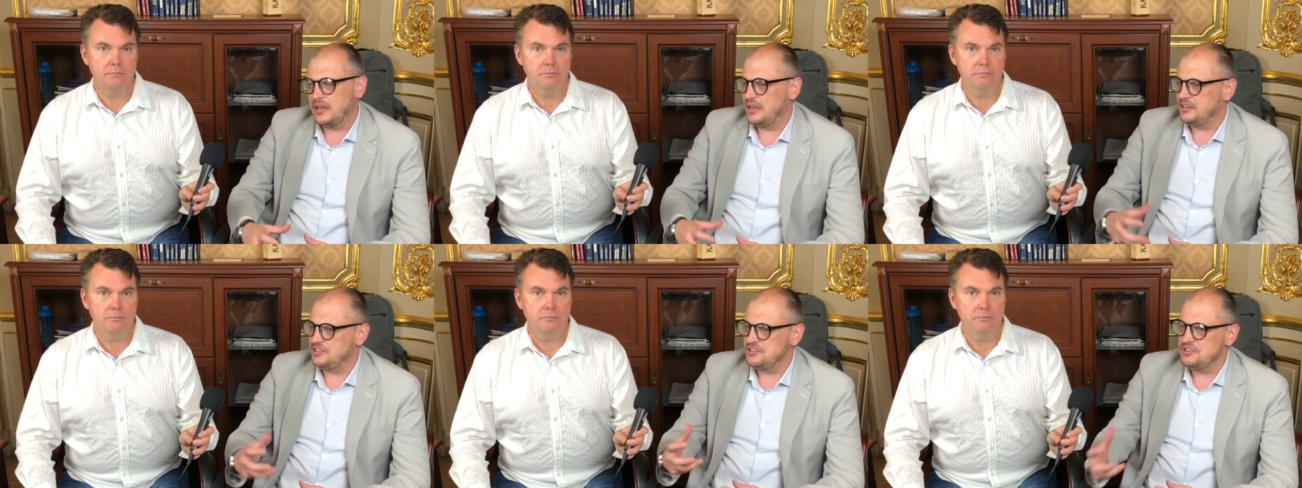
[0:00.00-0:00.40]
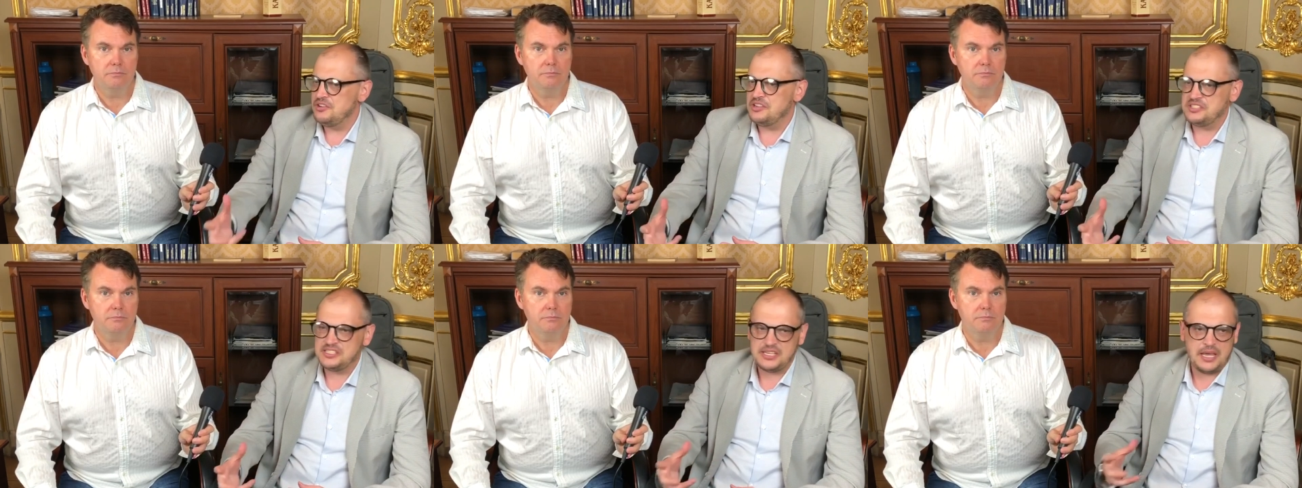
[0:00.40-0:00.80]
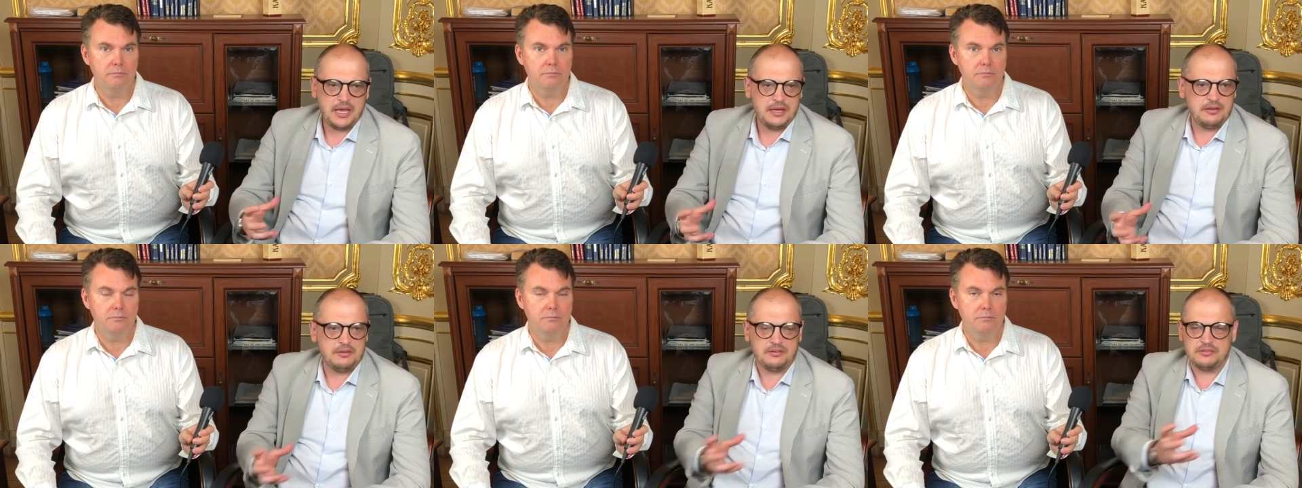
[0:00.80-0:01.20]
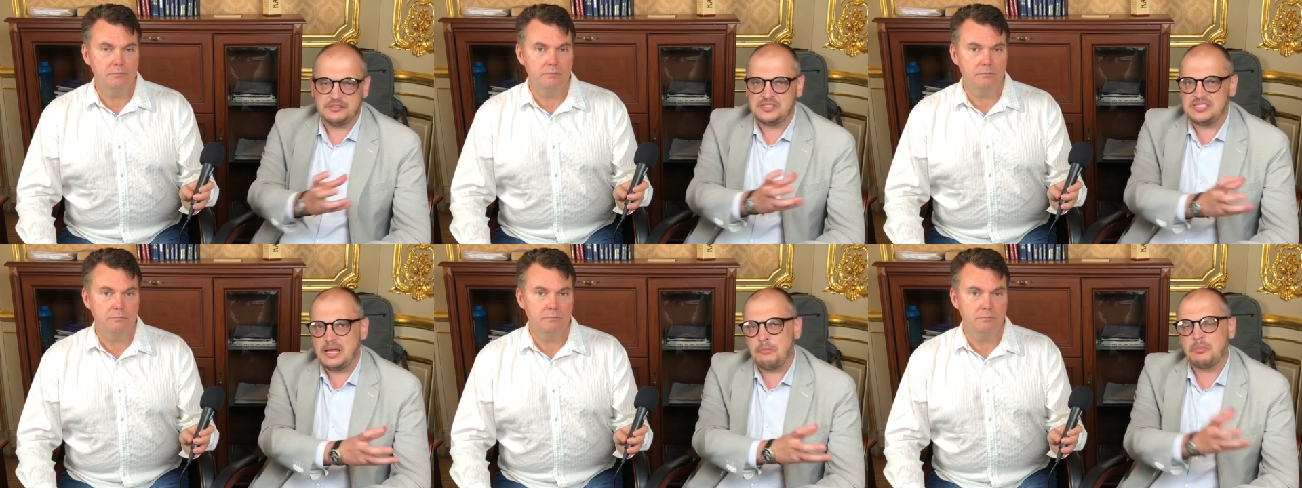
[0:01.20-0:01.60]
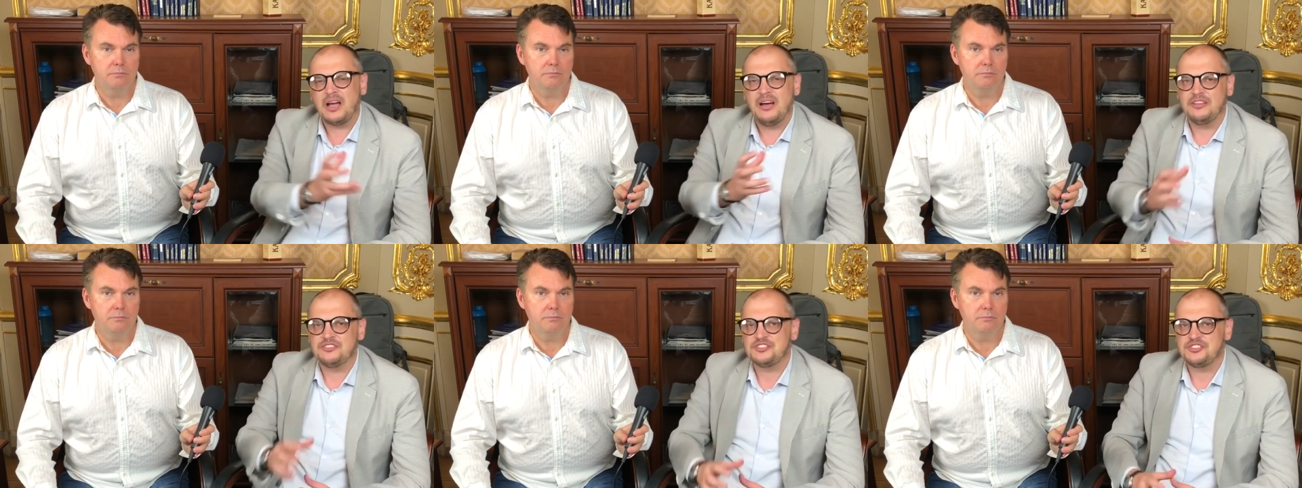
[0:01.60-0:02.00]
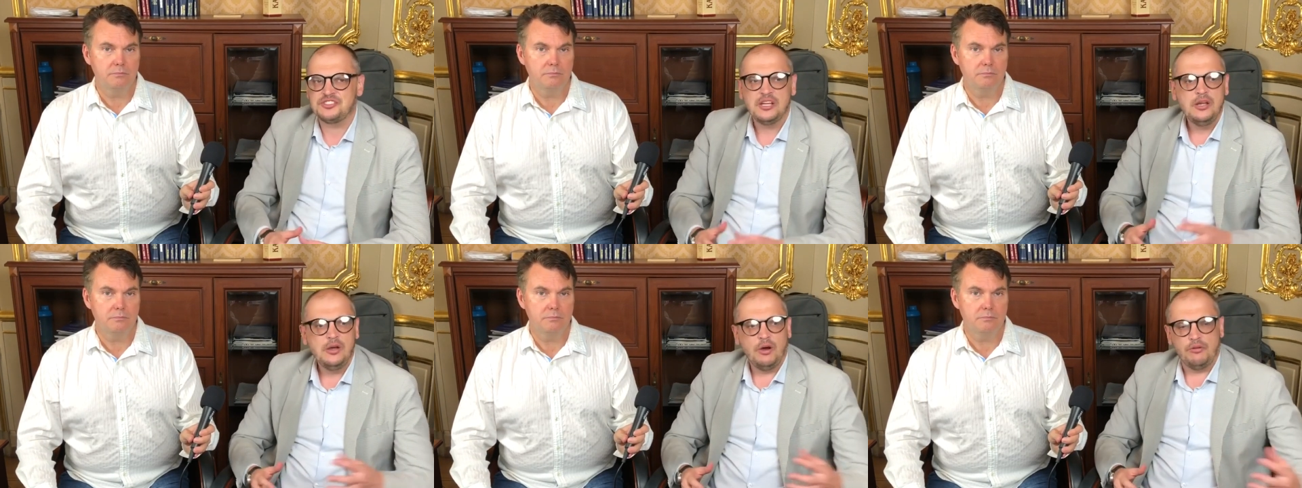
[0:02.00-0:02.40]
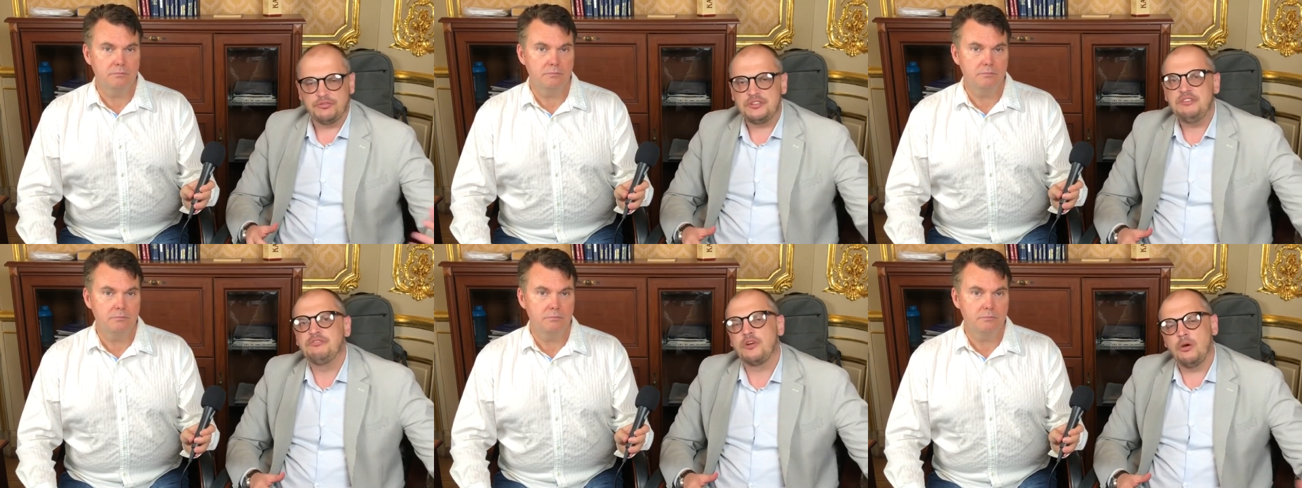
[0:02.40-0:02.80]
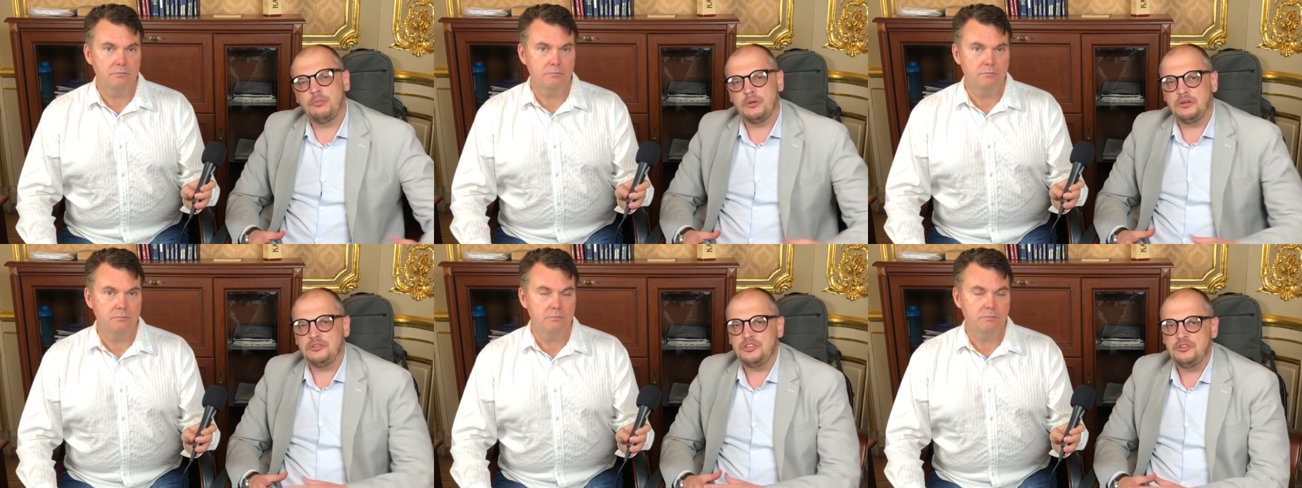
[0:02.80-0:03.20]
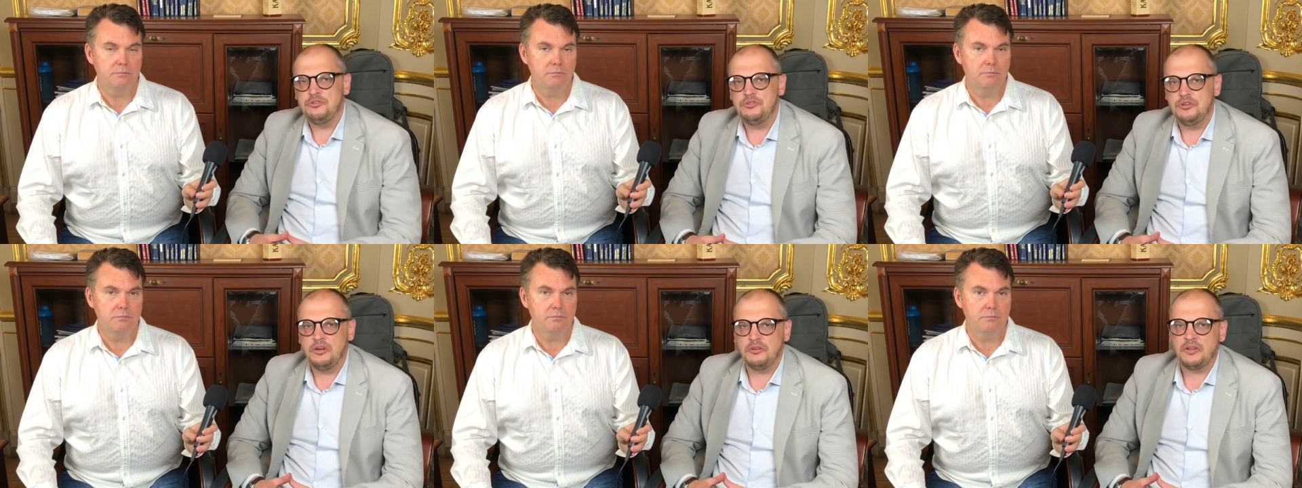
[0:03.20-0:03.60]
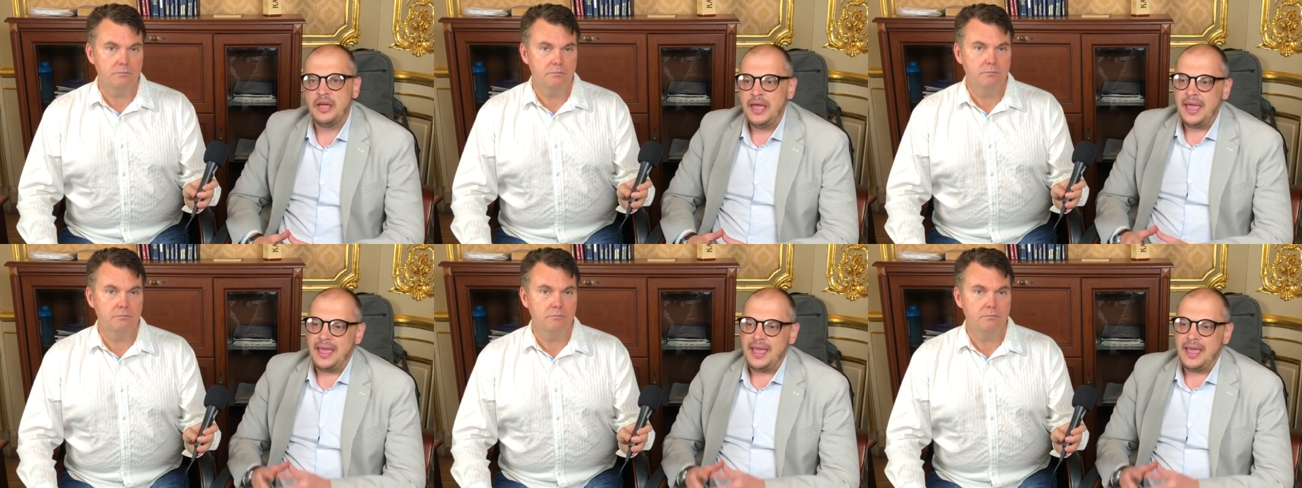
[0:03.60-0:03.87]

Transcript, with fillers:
Speaker 1: and USA, on some countries of European Union,